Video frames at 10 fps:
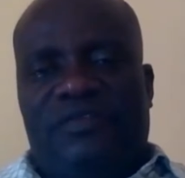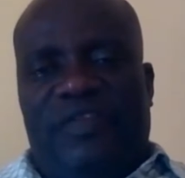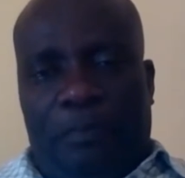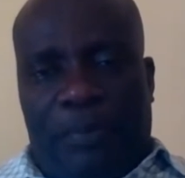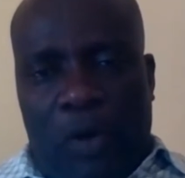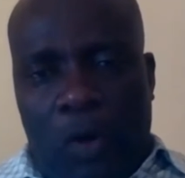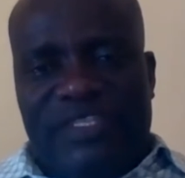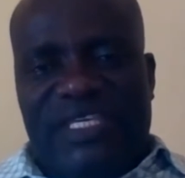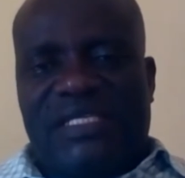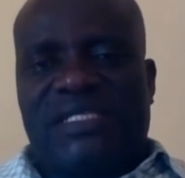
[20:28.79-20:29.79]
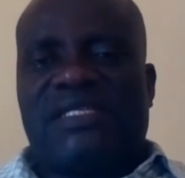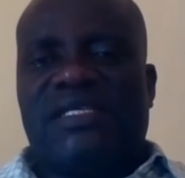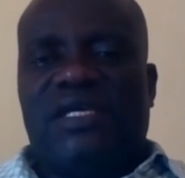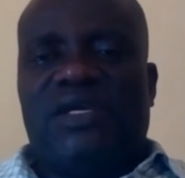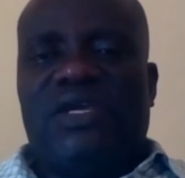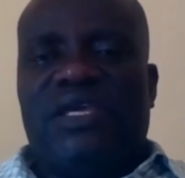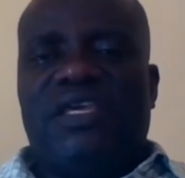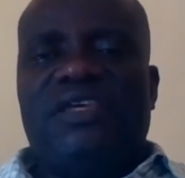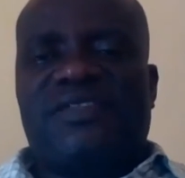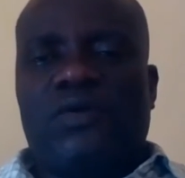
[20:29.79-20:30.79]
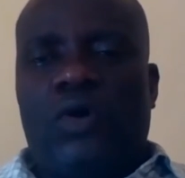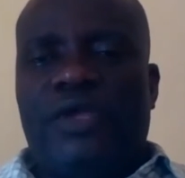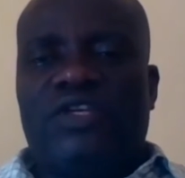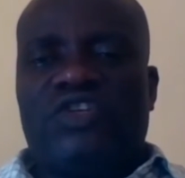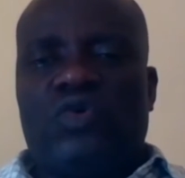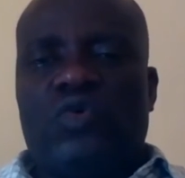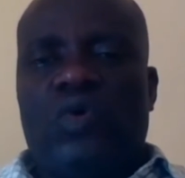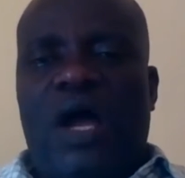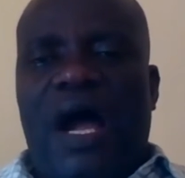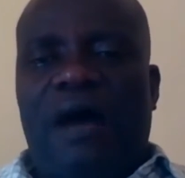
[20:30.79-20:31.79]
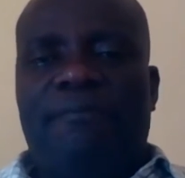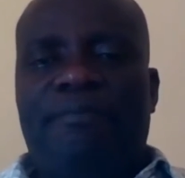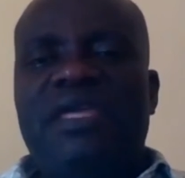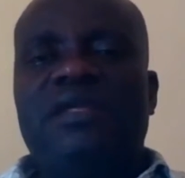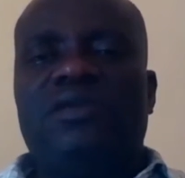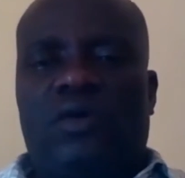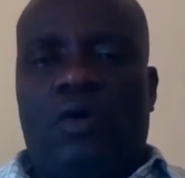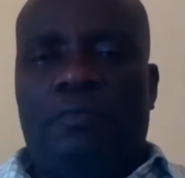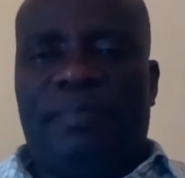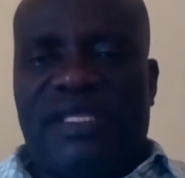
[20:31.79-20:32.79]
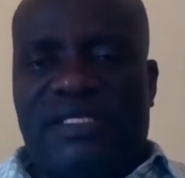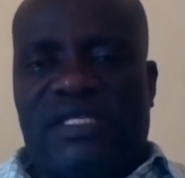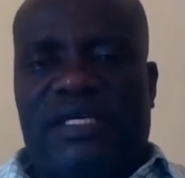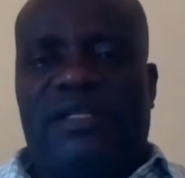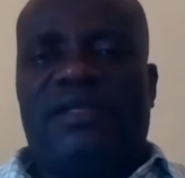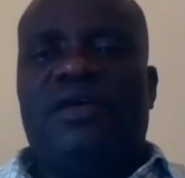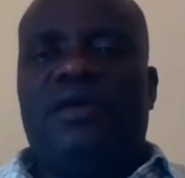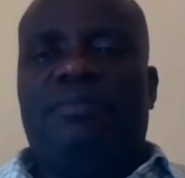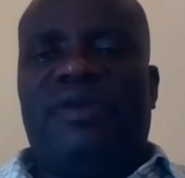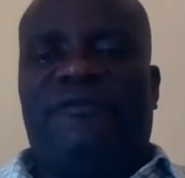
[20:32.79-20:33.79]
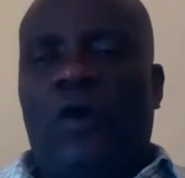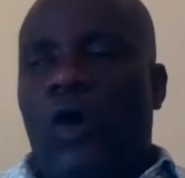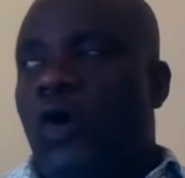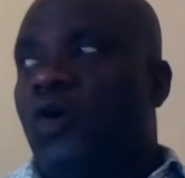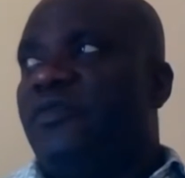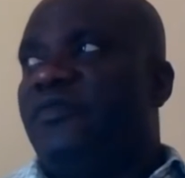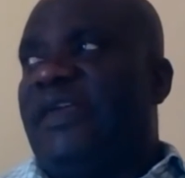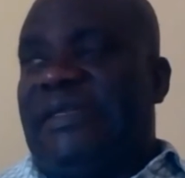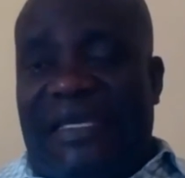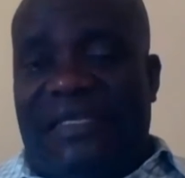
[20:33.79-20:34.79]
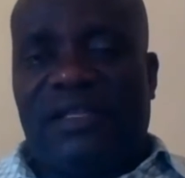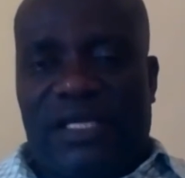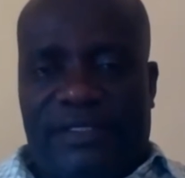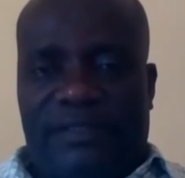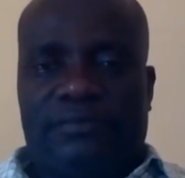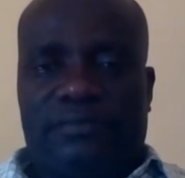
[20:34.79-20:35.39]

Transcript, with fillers: The project is going to have been completed before the deadline.